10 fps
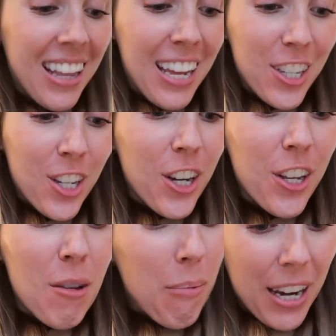Let's show
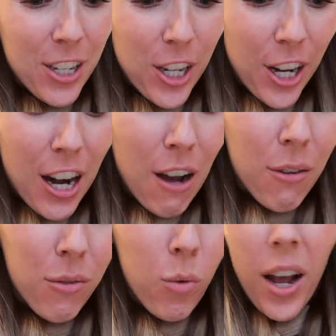you the picture
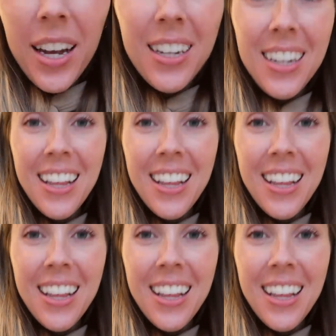of what